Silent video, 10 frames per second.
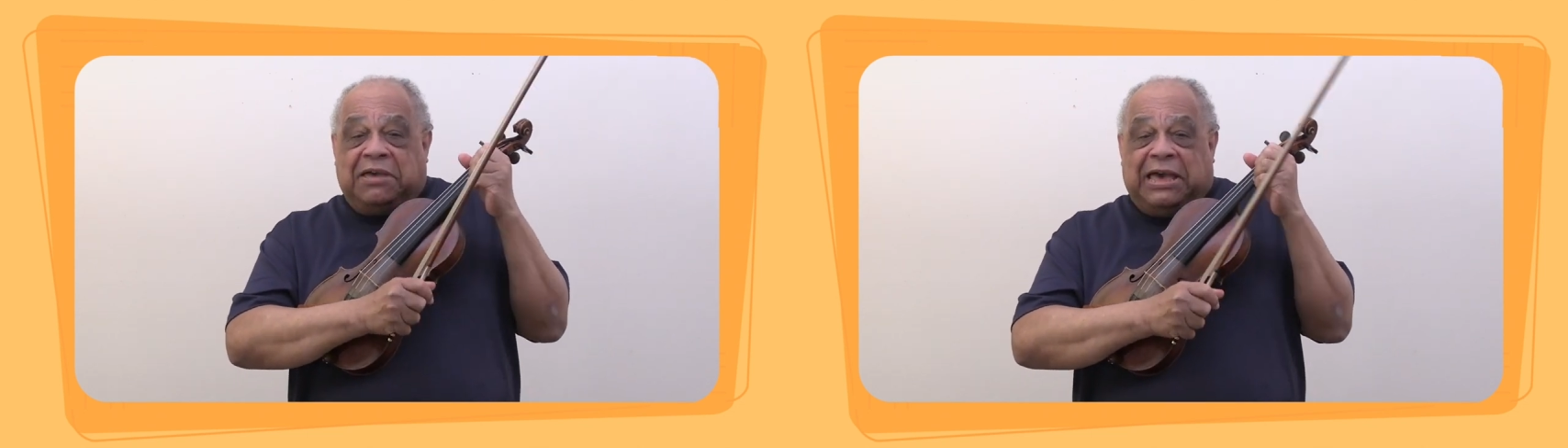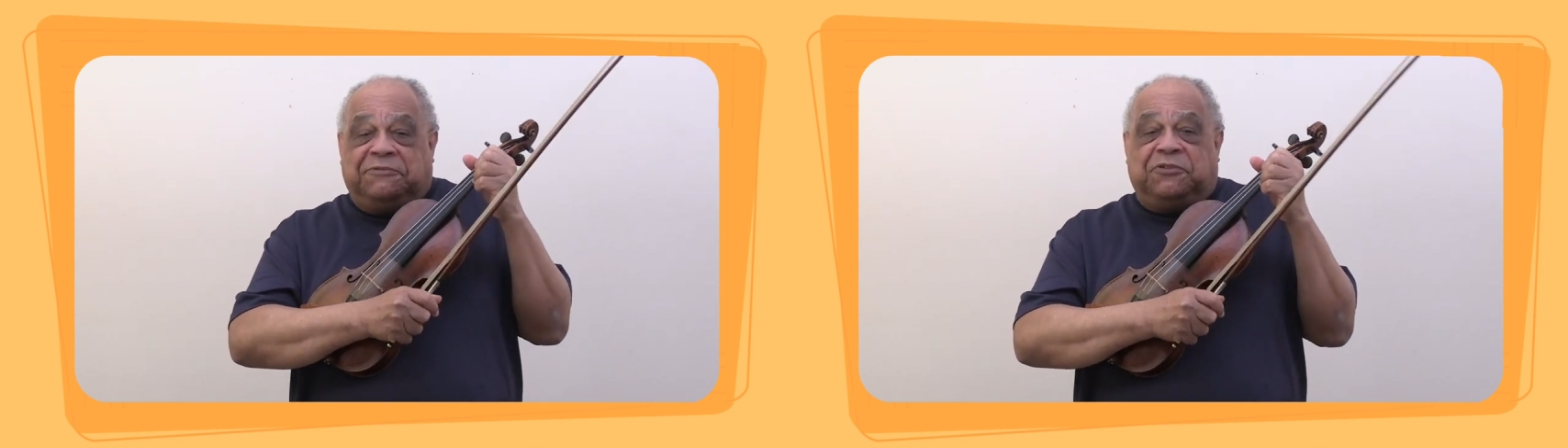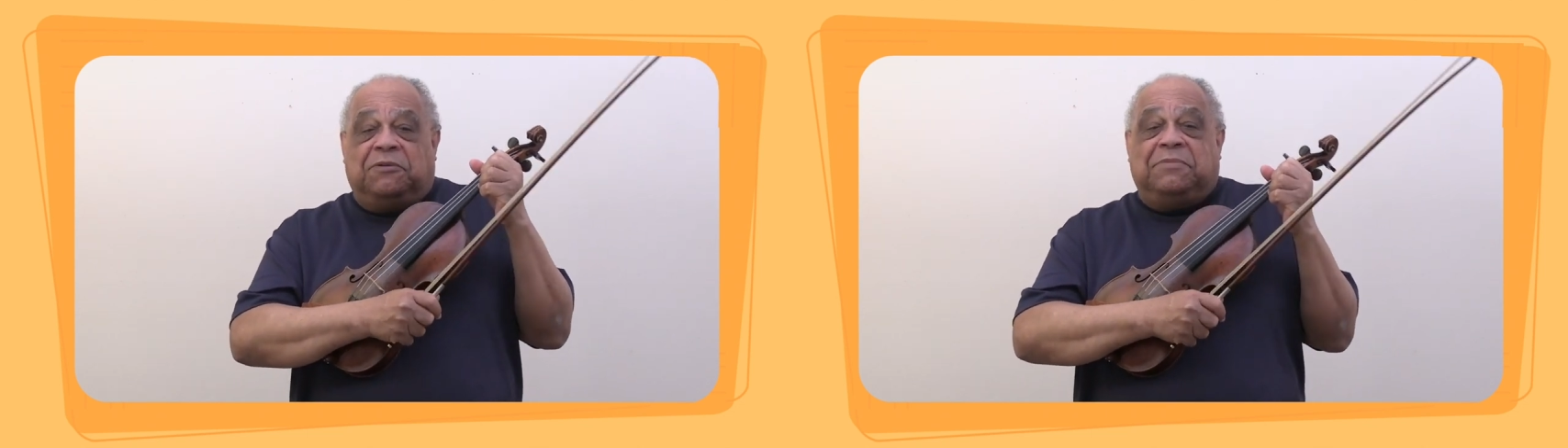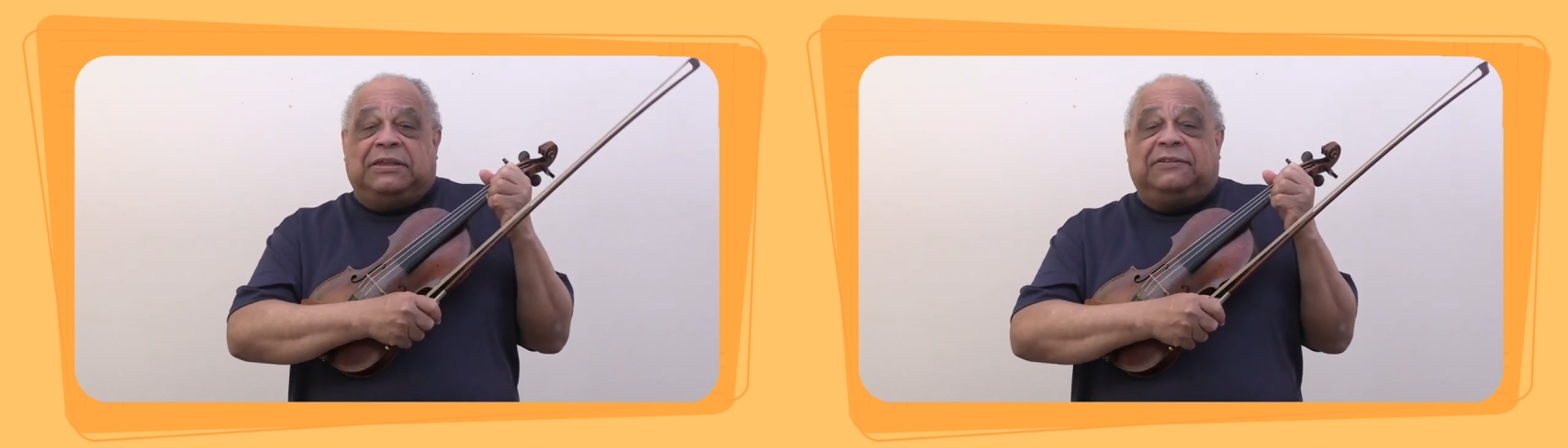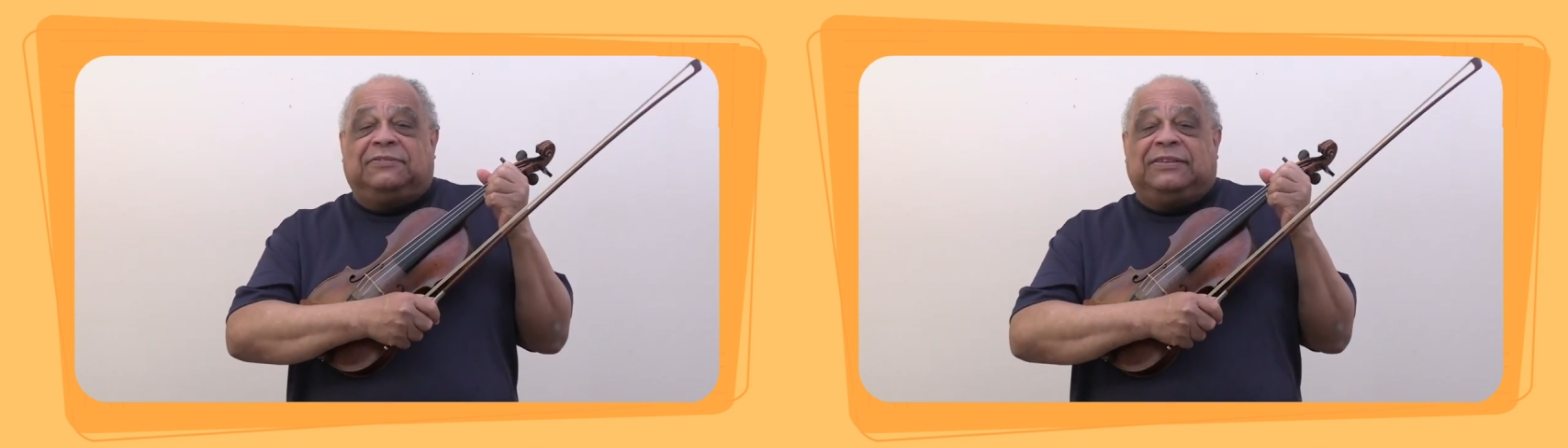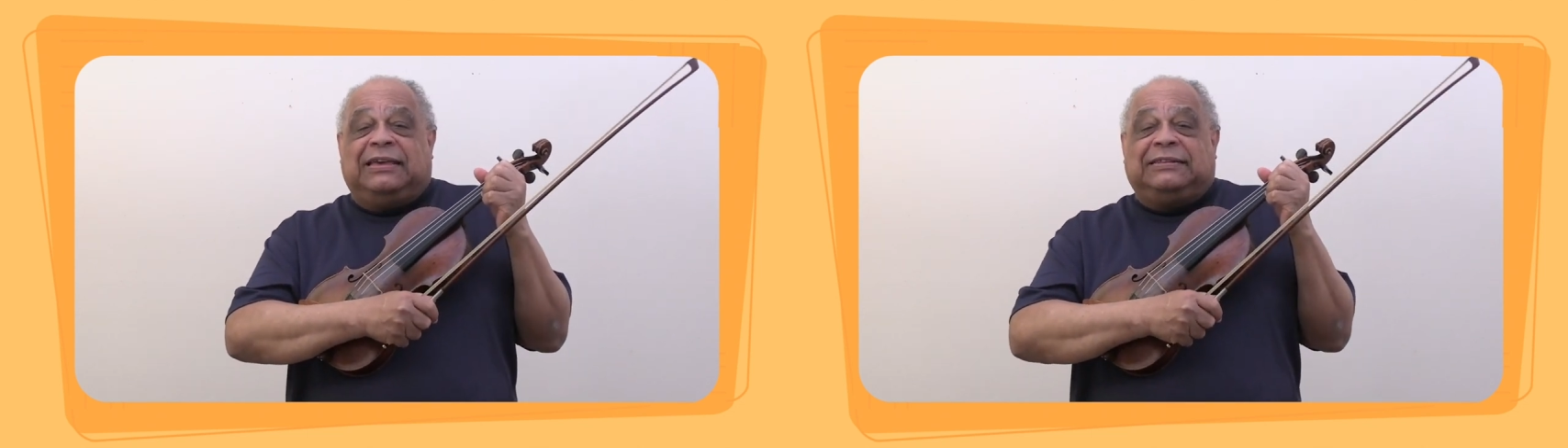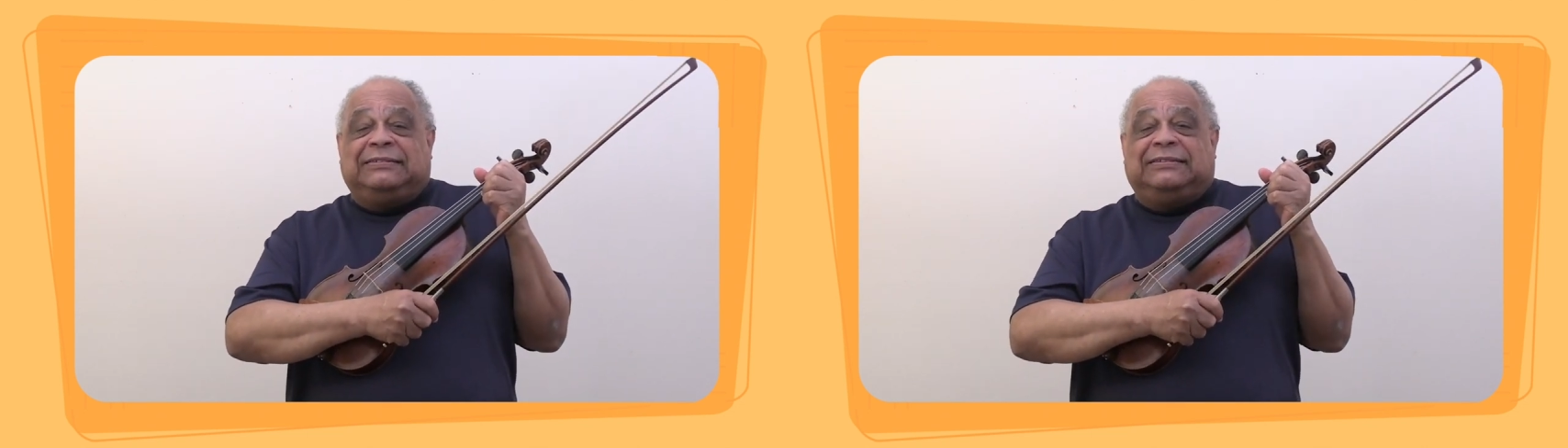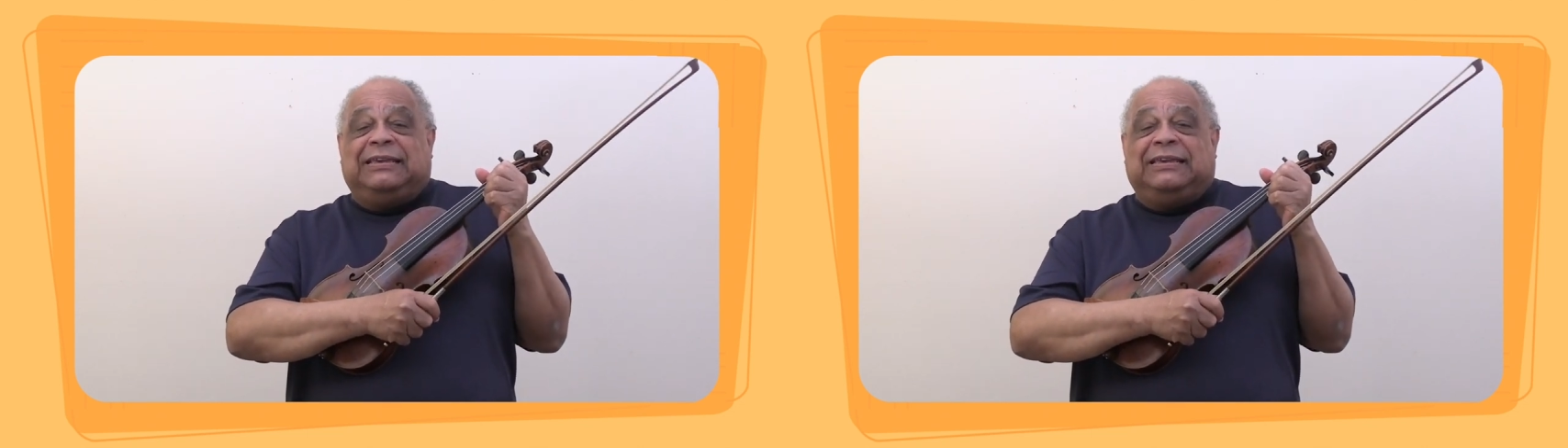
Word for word: After a minute of silence,